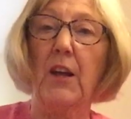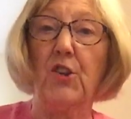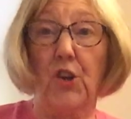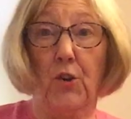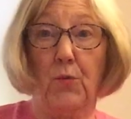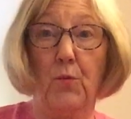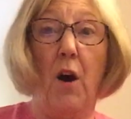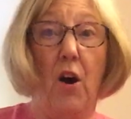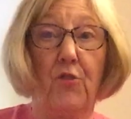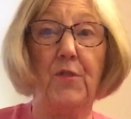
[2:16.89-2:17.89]
"You
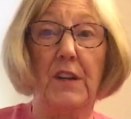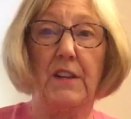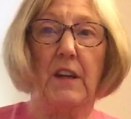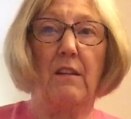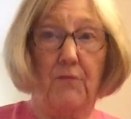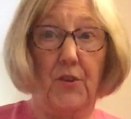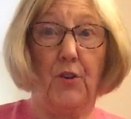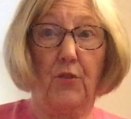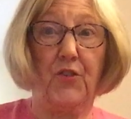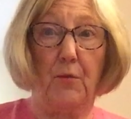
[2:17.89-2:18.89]
are greedy," the
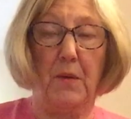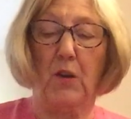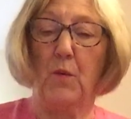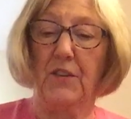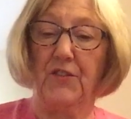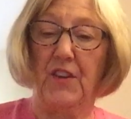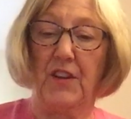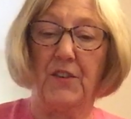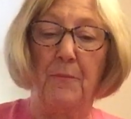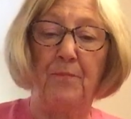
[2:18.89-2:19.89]
not so big one
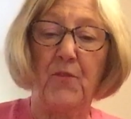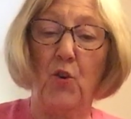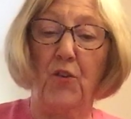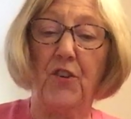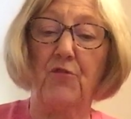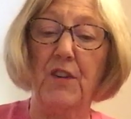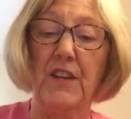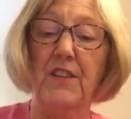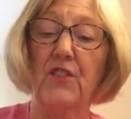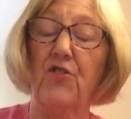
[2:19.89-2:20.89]
said. "You're the
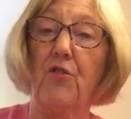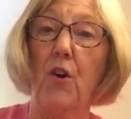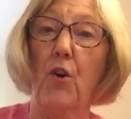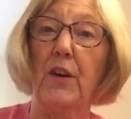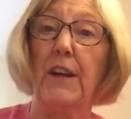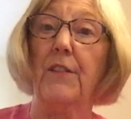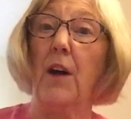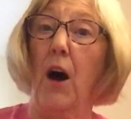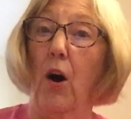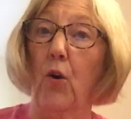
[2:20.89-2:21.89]
greediest croc in the
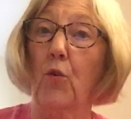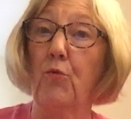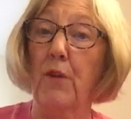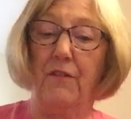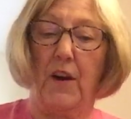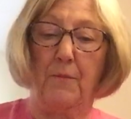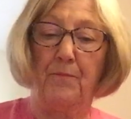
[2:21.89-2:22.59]
whole river."